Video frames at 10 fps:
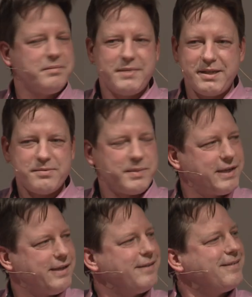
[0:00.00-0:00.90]
that's
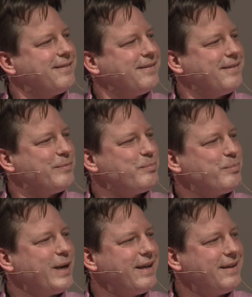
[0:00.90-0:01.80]

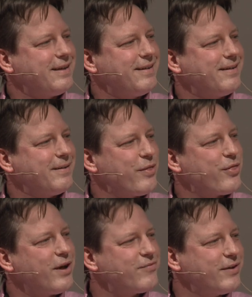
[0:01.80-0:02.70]
my
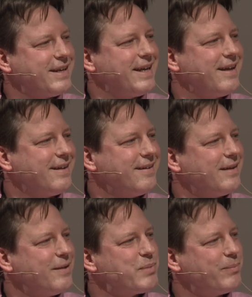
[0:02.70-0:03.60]
thought for the day
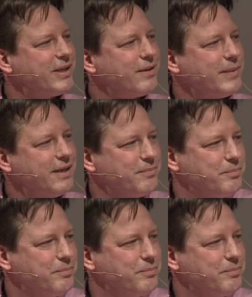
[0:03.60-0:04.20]
on public domain.